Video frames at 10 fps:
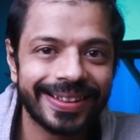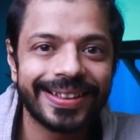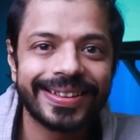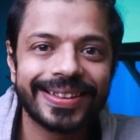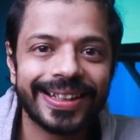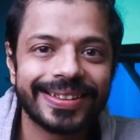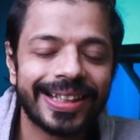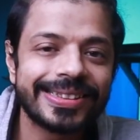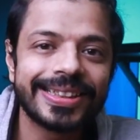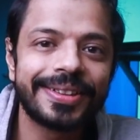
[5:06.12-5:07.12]
Yeah,
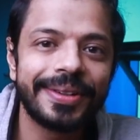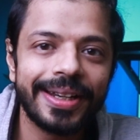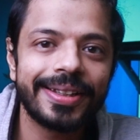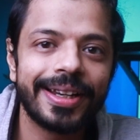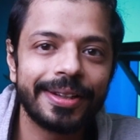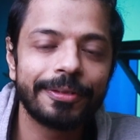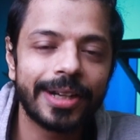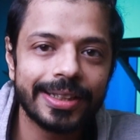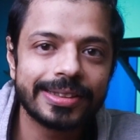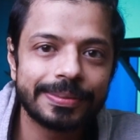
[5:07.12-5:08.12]
that's a great
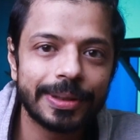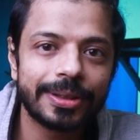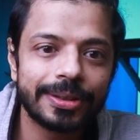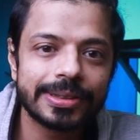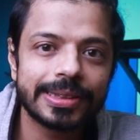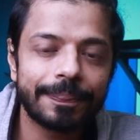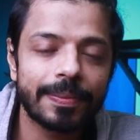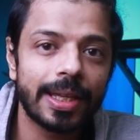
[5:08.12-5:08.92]
advice, because